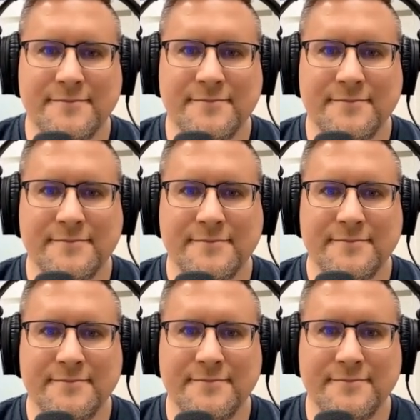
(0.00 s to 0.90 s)

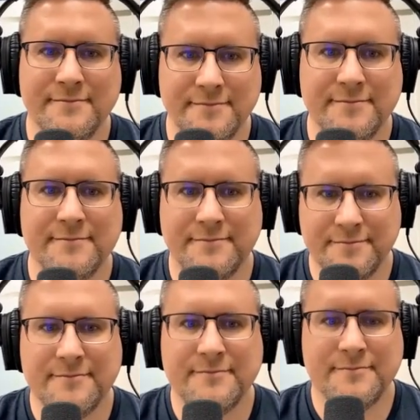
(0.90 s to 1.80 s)

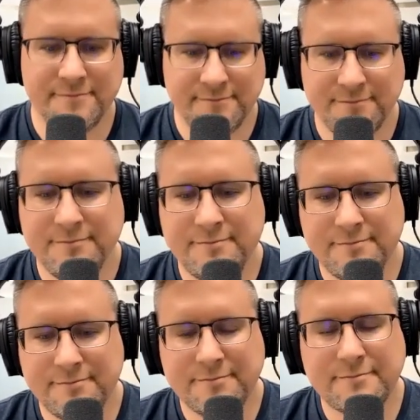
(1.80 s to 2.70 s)

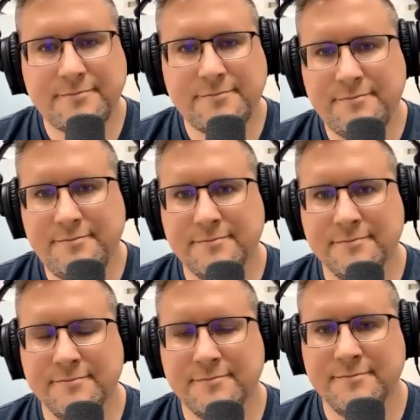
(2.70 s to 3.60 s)

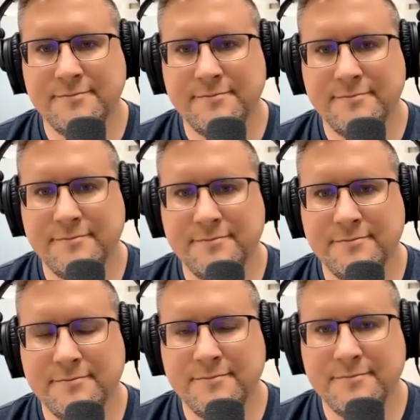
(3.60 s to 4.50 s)

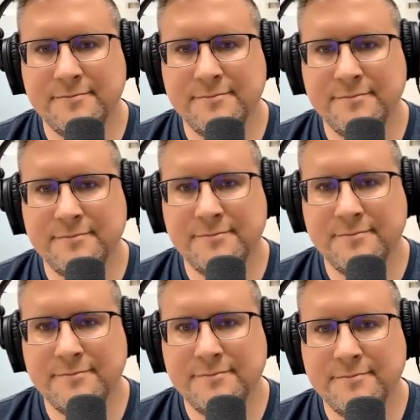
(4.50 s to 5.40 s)

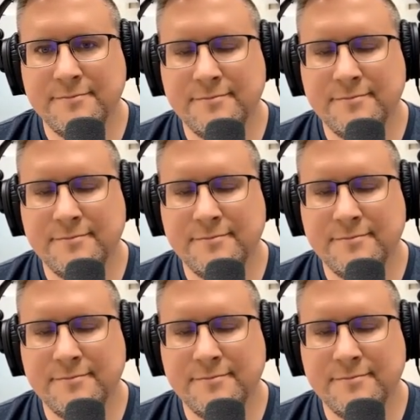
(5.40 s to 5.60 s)
No words are spoken by the person on screen.